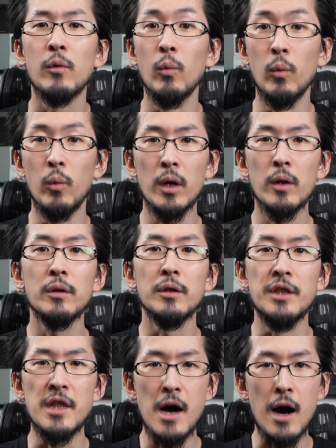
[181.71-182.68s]
will
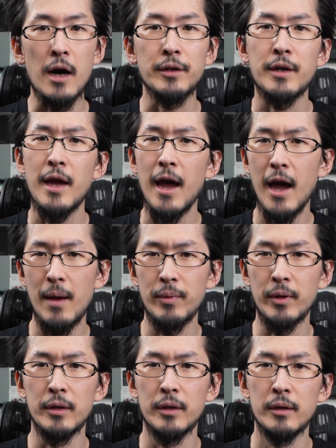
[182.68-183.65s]
not
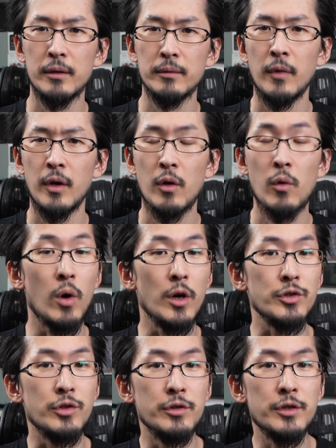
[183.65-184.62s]
happen.
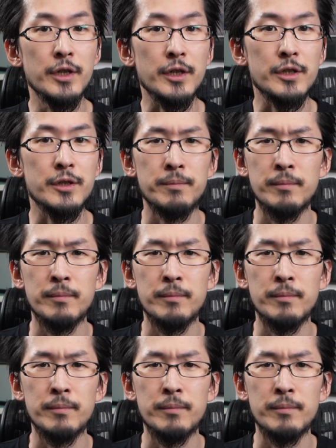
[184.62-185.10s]
Question 6.